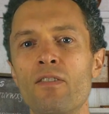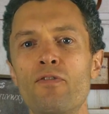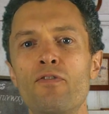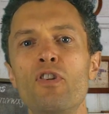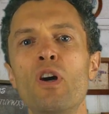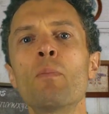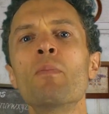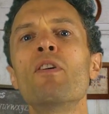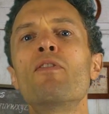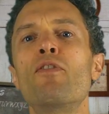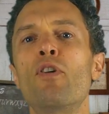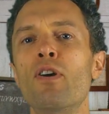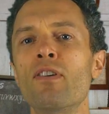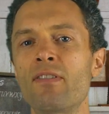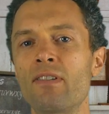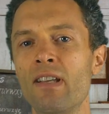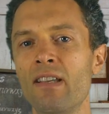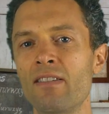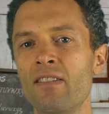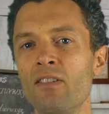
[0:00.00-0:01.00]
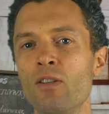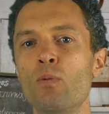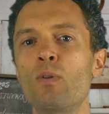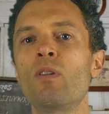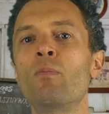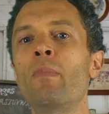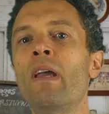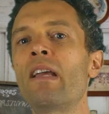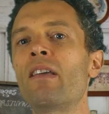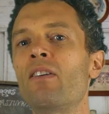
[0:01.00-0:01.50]
From the first lesson, you will
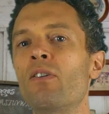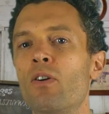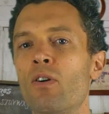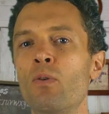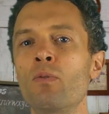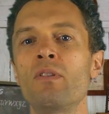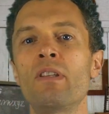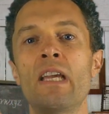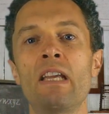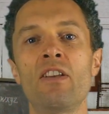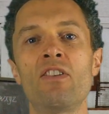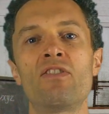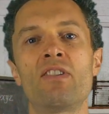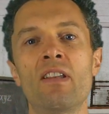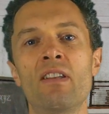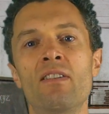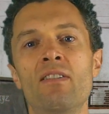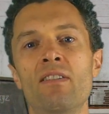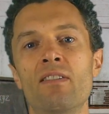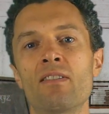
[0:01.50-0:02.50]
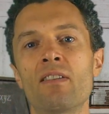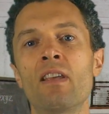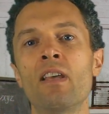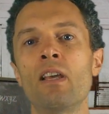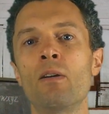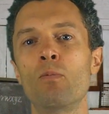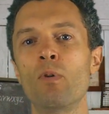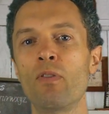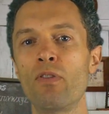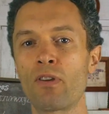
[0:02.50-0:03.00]
make your own Danish sentences
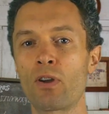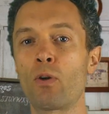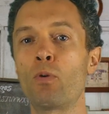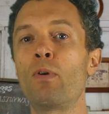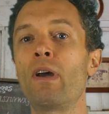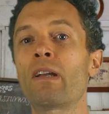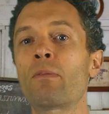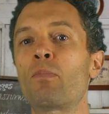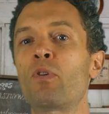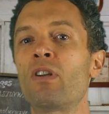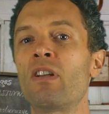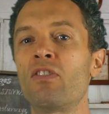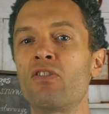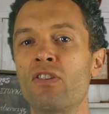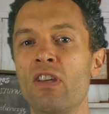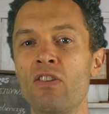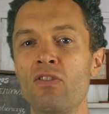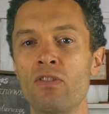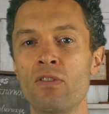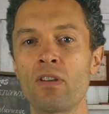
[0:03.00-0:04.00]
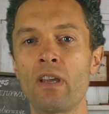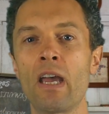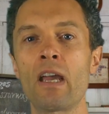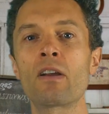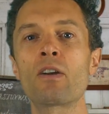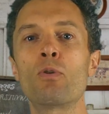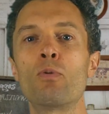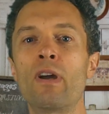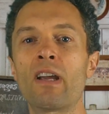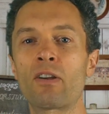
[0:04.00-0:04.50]
with correct pronunciation and
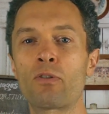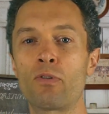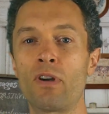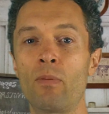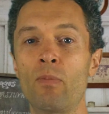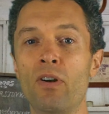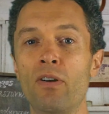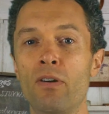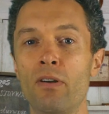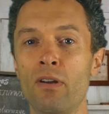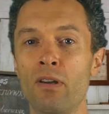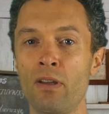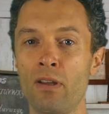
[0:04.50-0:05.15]
correct grammar.